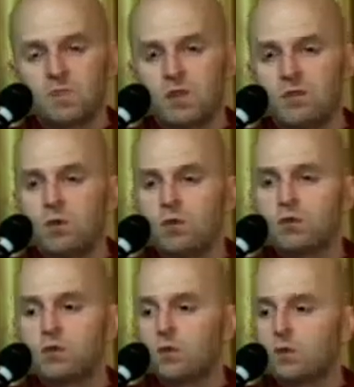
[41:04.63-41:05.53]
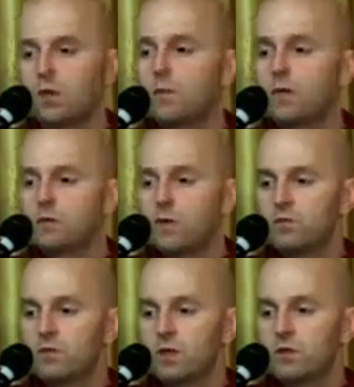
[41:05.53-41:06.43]
well, I've already started, I might as well
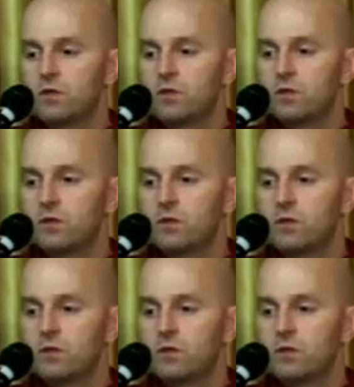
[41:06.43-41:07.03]
finish.